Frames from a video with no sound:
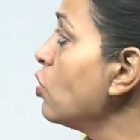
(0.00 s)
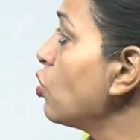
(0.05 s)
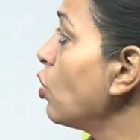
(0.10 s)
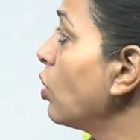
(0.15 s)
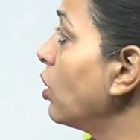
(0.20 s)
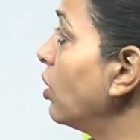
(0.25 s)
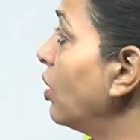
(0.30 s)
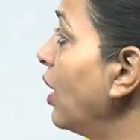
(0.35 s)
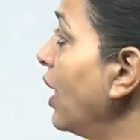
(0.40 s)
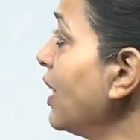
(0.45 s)
So
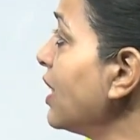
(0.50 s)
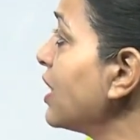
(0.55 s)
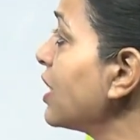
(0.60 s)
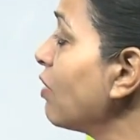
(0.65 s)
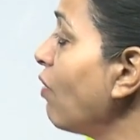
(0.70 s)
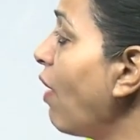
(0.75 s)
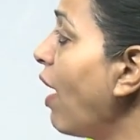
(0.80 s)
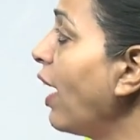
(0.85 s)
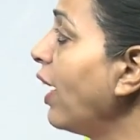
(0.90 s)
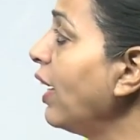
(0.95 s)
that's
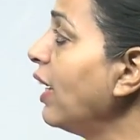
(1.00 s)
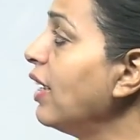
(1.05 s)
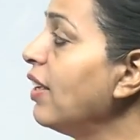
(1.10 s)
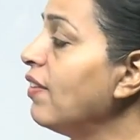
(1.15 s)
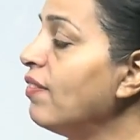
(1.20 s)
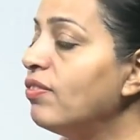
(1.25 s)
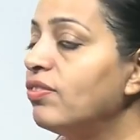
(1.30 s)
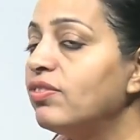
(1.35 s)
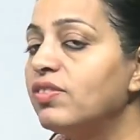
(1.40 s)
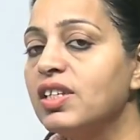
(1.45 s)
why
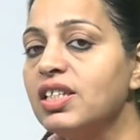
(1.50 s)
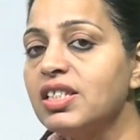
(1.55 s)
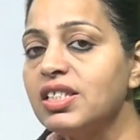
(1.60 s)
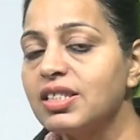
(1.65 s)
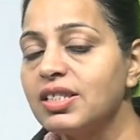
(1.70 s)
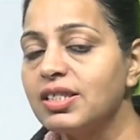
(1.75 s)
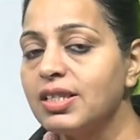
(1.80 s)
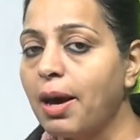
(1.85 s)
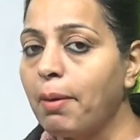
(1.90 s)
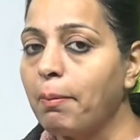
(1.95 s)

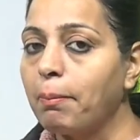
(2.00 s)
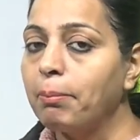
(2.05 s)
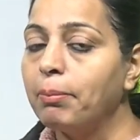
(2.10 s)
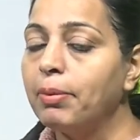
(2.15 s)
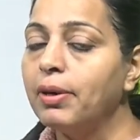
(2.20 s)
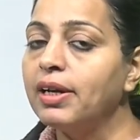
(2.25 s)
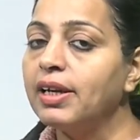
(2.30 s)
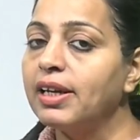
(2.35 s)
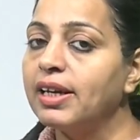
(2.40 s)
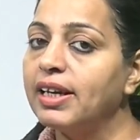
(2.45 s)
this
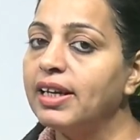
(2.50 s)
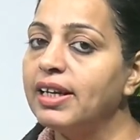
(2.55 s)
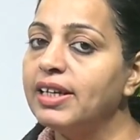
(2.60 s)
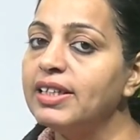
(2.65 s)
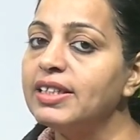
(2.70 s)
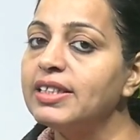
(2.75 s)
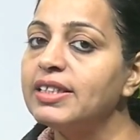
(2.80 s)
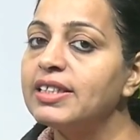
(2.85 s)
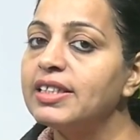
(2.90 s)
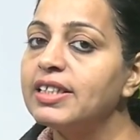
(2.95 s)
number
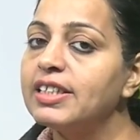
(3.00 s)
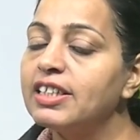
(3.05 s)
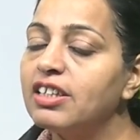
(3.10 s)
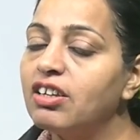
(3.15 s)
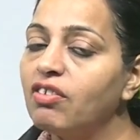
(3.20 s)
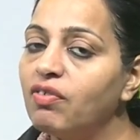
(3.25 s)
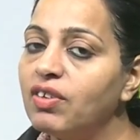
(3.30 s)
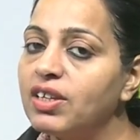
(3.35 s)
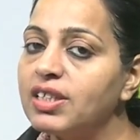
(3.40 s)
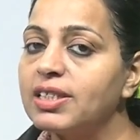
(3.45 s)
is
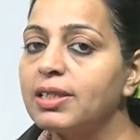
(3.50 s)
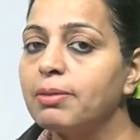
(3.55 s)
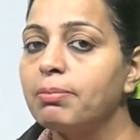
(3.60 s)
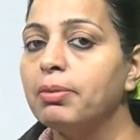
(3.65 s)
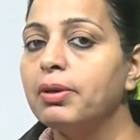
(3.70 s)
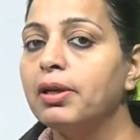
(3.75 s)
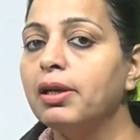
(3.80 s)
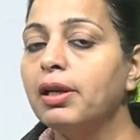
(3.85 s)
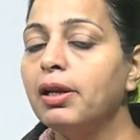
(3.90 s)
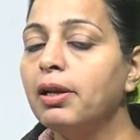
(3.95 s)

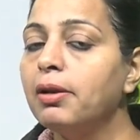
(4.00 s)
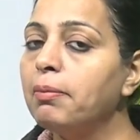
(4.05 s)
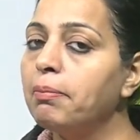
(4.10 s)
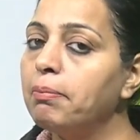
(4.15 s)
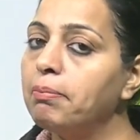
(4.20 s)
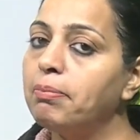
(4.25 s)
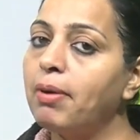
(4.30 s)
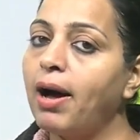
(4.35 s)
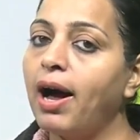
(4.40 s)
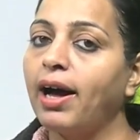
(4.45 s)
divisible
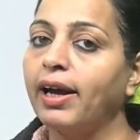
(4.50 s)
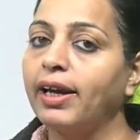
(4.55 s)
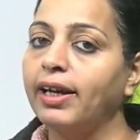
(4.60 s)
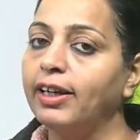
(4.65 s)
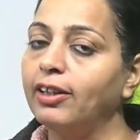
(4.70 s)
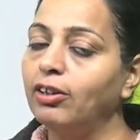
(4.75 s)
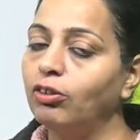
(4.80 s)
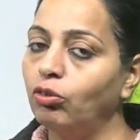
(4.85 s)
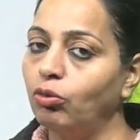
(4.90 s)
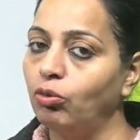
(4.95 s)

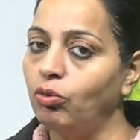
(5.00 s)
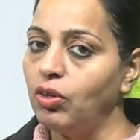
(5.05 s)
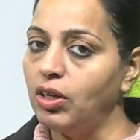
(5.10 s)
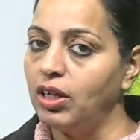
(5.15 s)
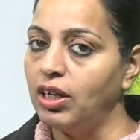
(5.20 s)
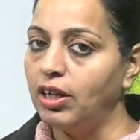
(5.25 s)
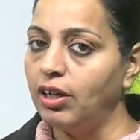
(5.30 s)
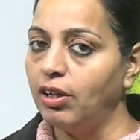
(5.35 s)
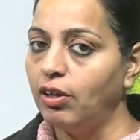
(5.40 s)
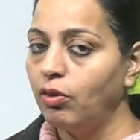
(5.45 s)
by
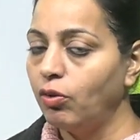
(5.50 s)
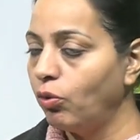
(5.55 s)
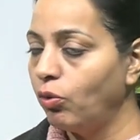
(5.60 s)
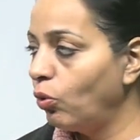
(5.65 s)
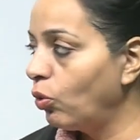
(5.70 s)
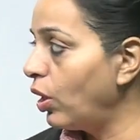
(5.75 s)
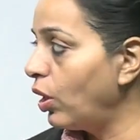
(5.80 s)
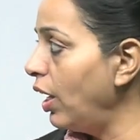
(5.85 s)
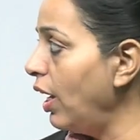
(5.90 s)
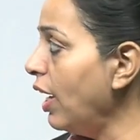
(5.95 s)
3.
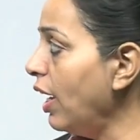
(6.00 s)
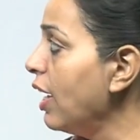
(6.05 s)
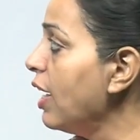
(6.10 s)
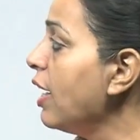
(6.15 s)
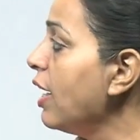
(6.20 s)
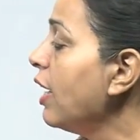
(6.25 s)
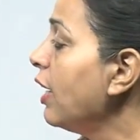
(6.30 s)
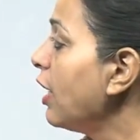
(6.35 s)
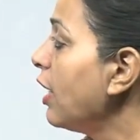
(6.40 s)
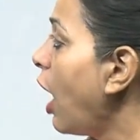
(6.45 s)

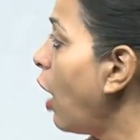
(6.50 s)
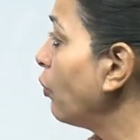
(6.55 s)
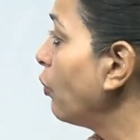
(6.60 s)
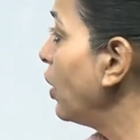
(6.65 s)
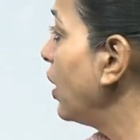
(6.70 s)
Okay. Now